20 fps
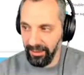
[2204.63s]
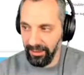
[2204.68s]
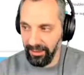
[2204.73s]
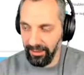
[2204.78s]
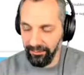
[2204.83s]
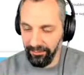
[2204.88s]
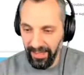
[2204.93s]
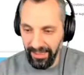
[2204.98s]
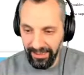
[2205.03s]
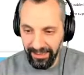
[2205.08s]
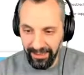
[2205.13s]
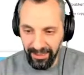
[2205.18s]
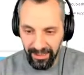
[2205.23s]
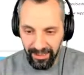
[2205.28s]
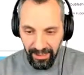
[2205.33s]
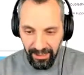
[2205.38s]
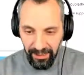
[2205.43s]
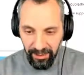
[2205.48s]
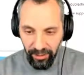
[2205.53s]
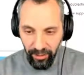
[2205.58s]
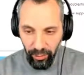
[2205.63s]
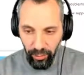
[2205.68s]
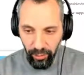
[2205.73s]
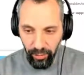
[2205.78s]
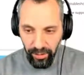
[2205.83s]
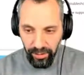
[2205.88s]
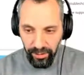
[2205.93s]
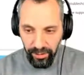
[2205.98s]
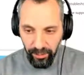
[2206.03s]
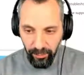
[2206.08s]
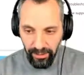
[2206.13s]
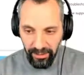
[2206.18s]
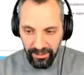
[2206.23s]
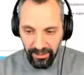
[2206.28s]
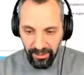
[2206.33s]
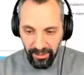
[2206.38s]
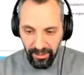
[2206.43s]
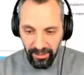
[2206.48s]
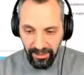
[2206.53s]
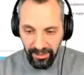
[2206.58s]
Inviting and creating new users with
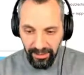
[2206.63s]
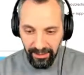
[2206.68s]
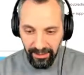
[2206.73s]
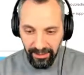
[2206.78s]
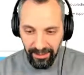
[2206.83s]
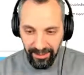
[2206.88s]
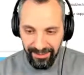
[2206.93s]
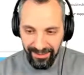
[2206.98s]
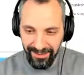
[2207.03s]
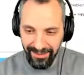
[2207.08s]
external identities,